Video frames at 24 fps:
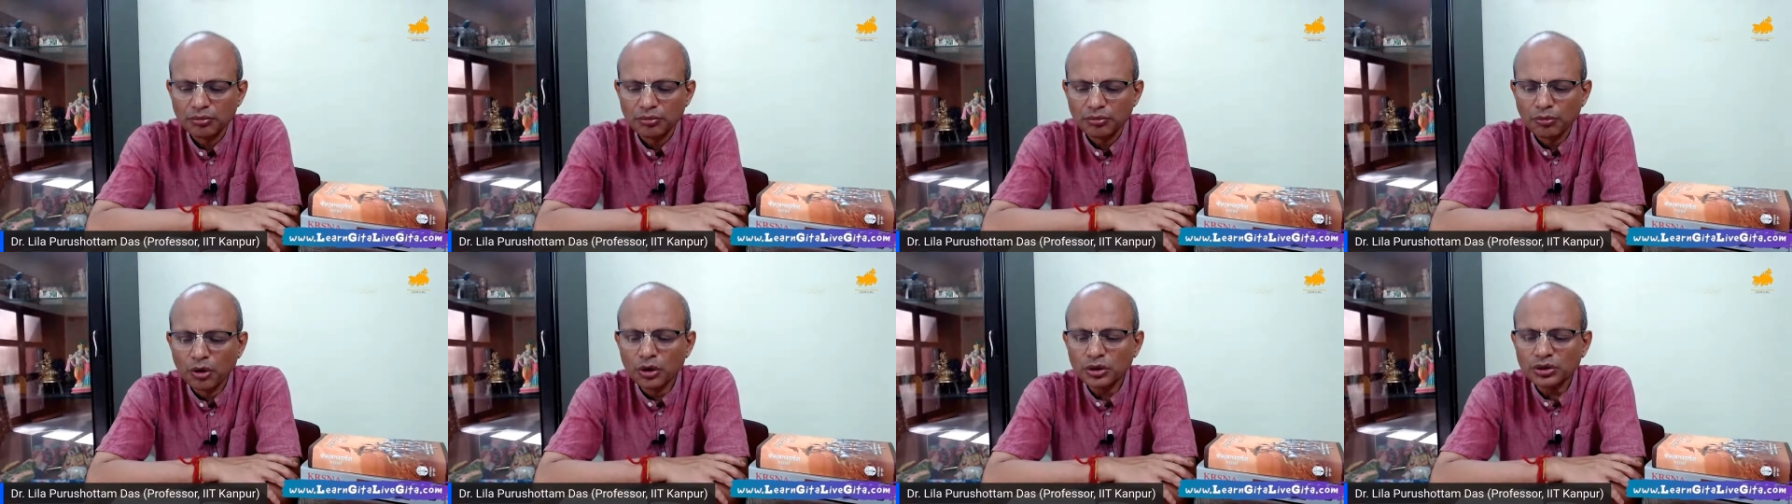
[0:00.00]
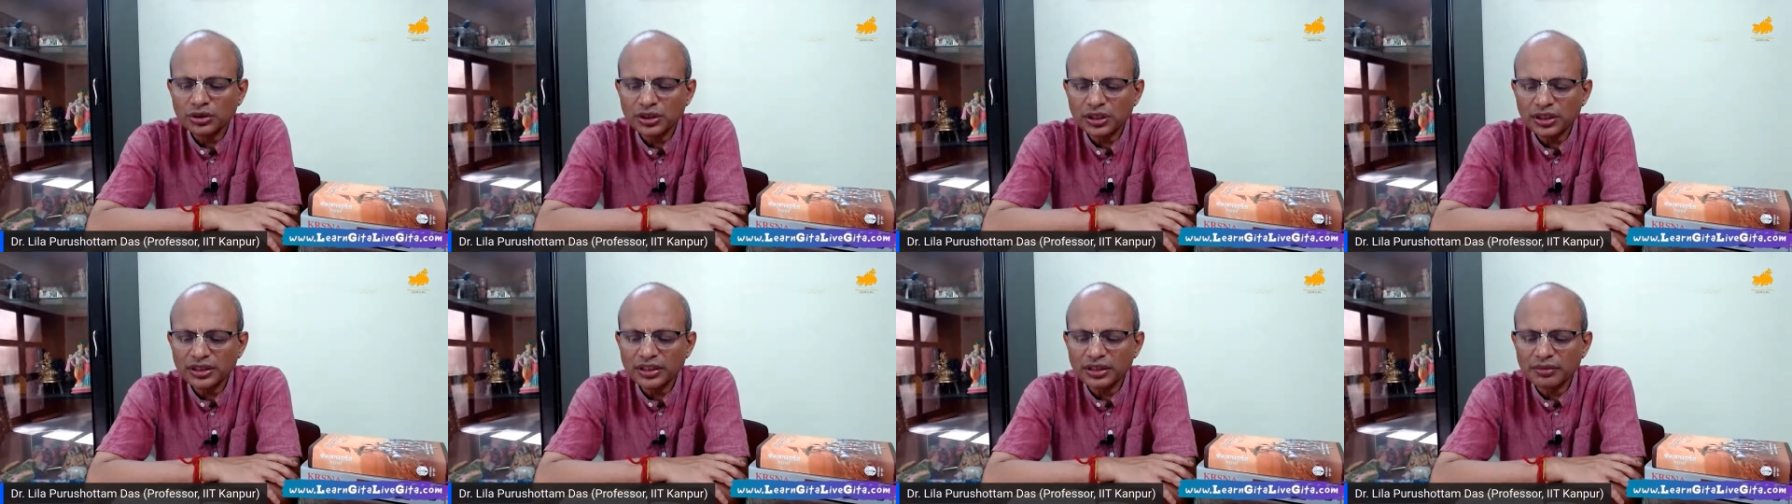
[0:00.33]

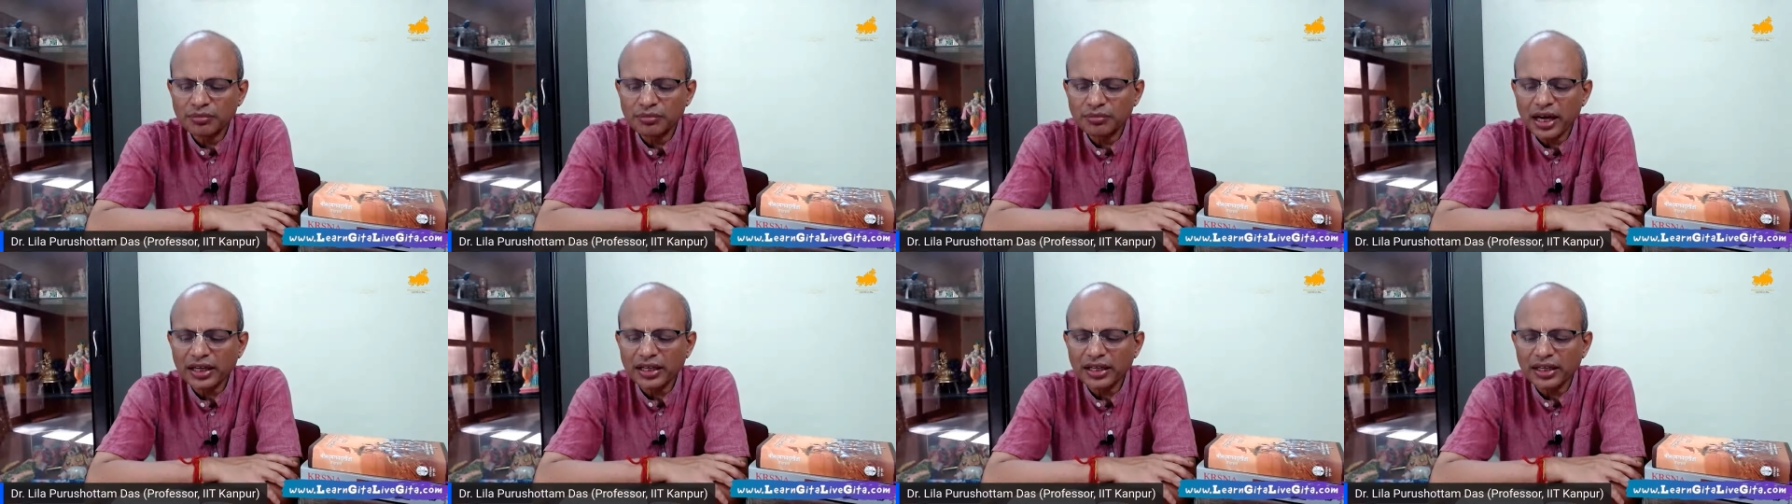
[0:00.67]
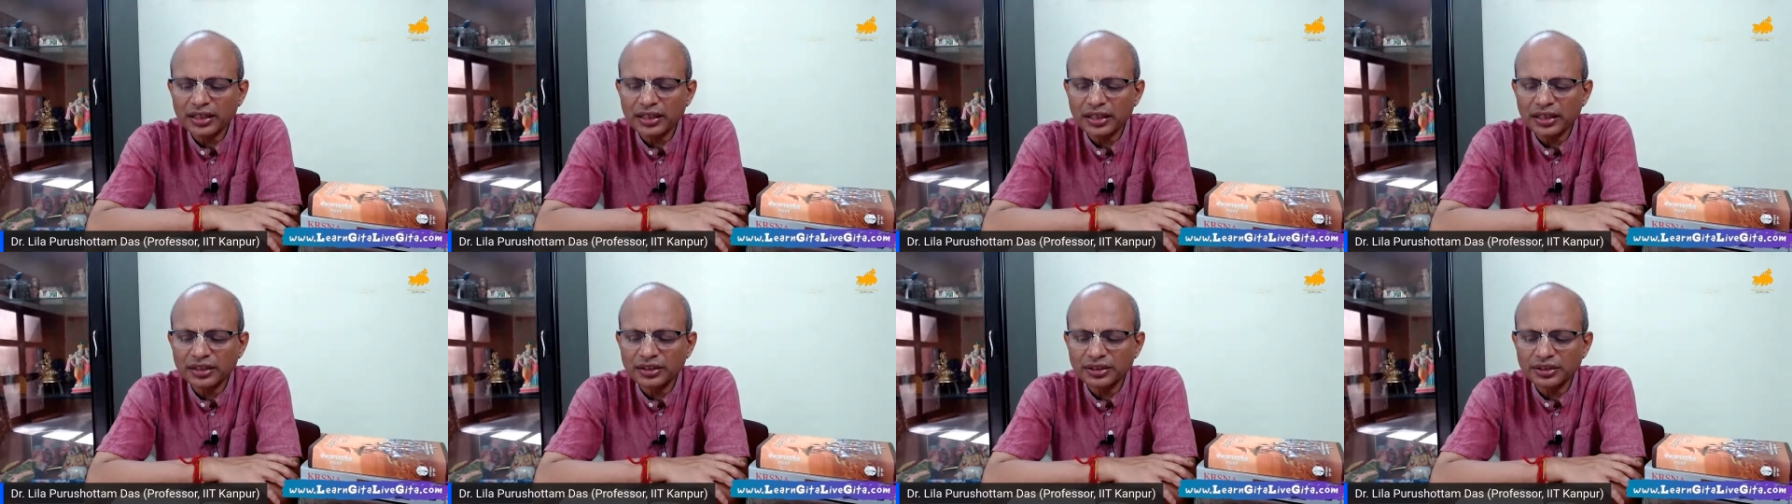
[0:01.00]
Mostly the
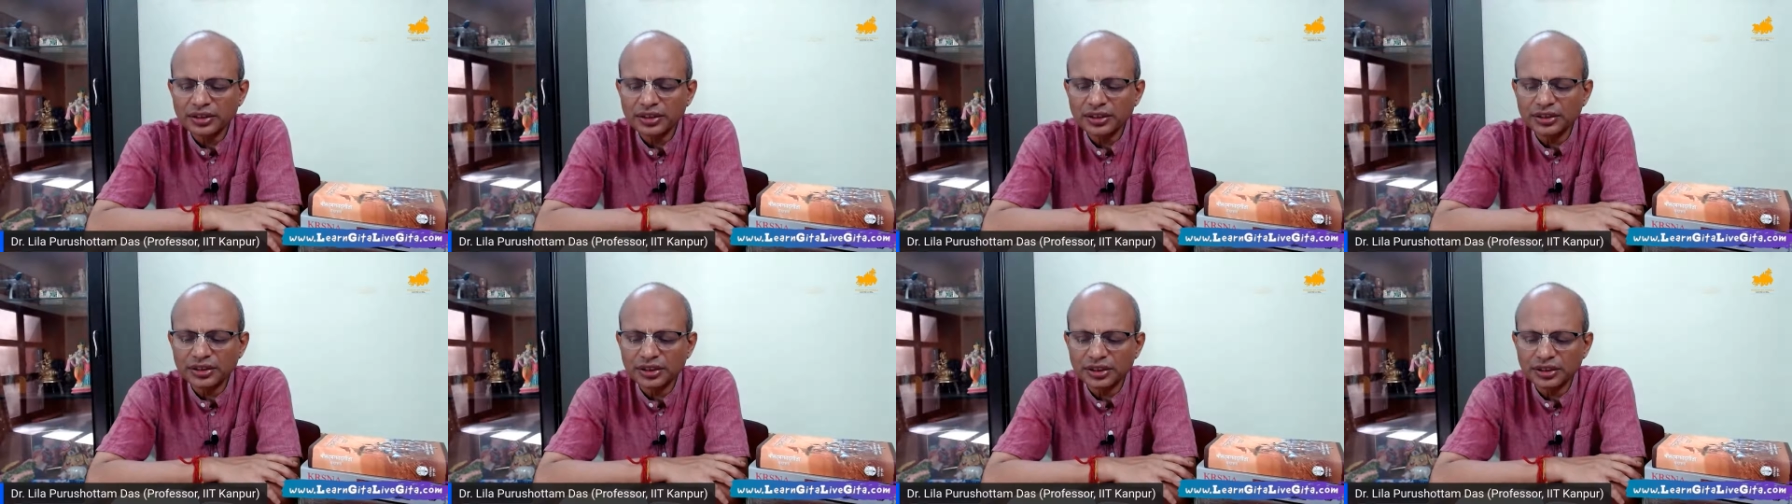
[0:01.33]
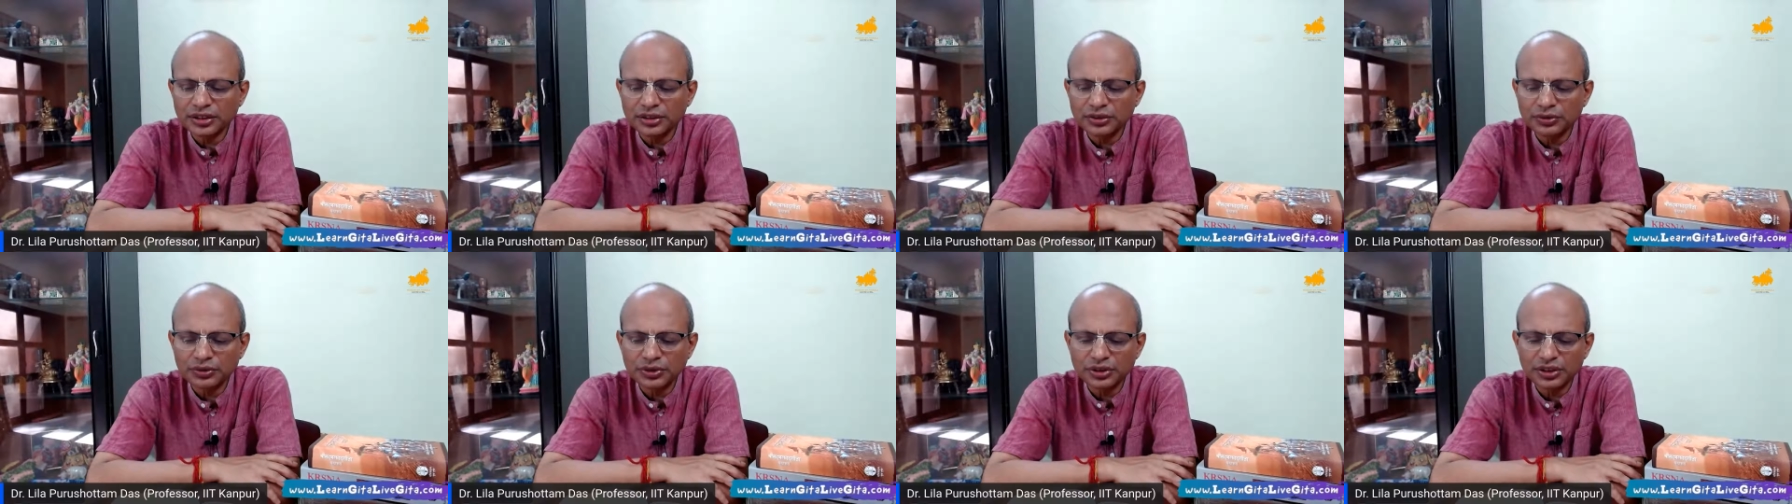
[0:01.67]
market
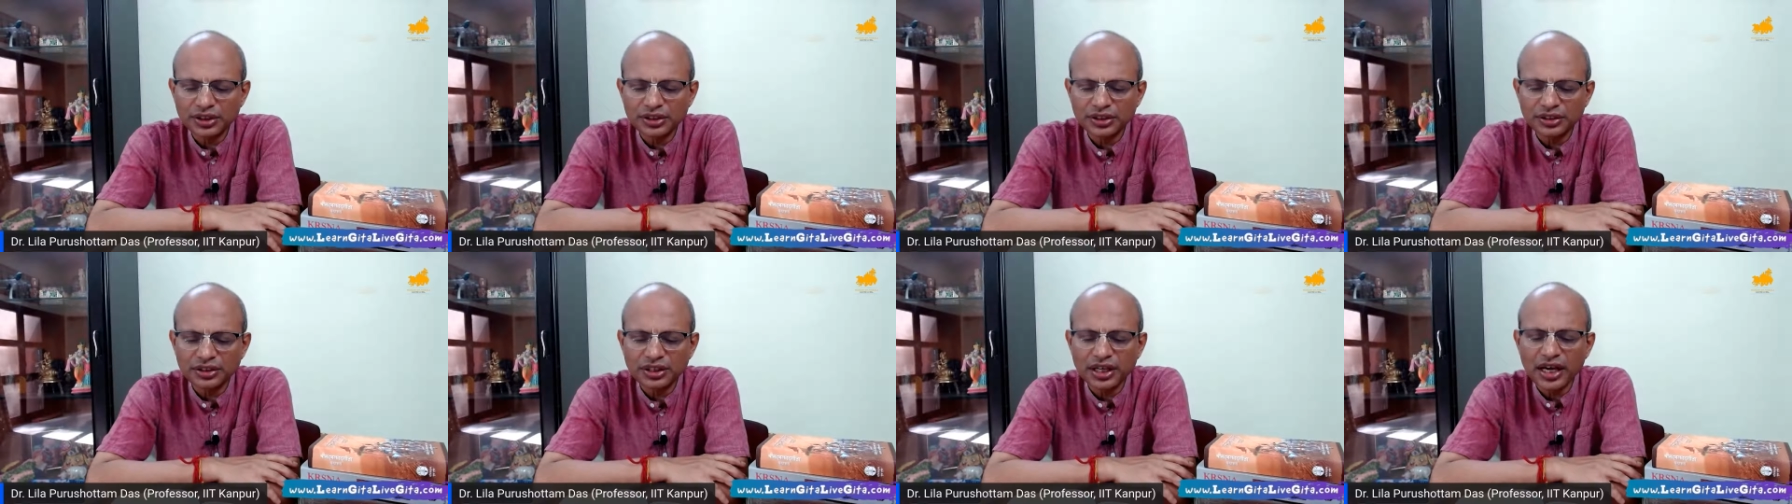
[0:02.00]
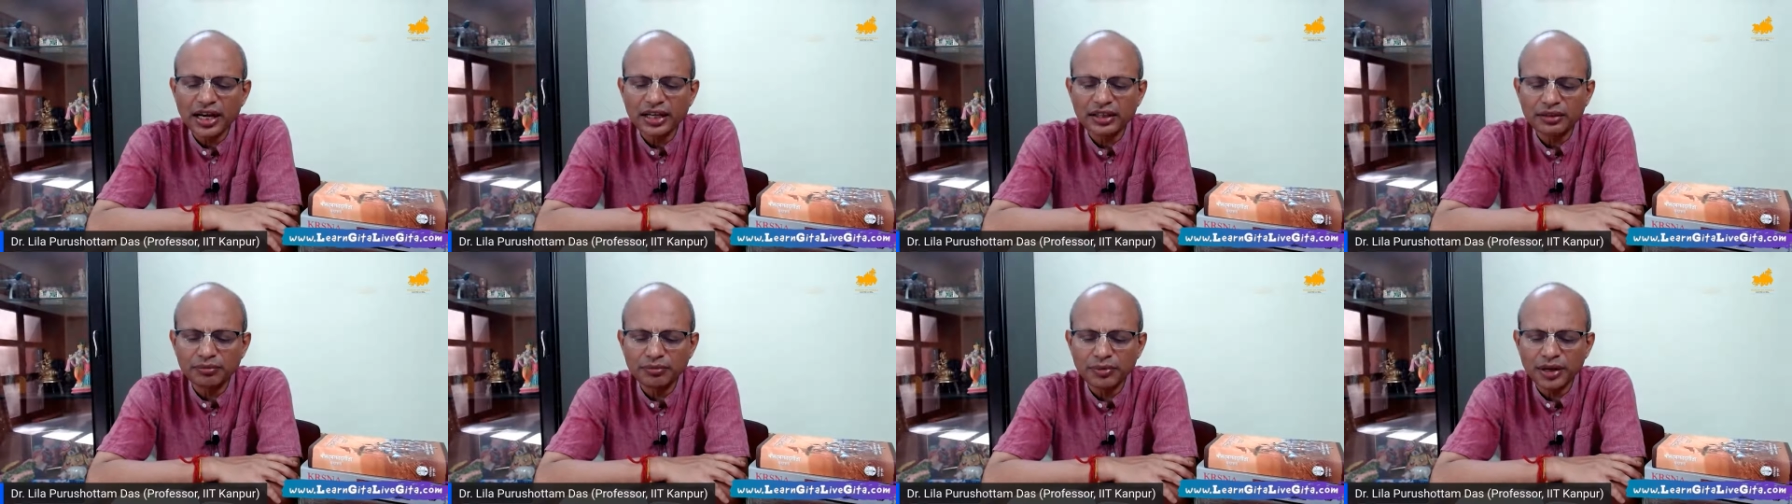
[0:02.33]
literatures which attract